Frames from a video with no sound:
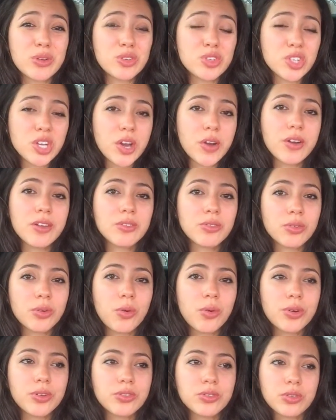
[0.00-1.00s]
your GRE
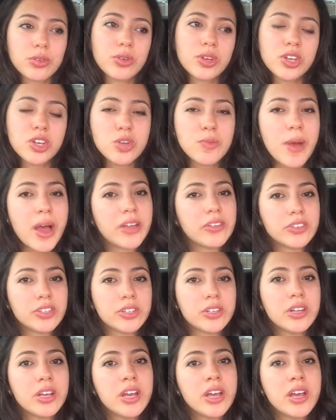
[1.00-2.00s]
score. So can you
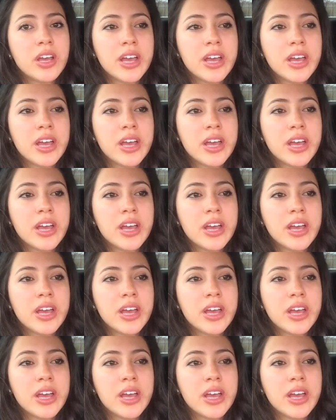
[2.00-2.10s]
imagine?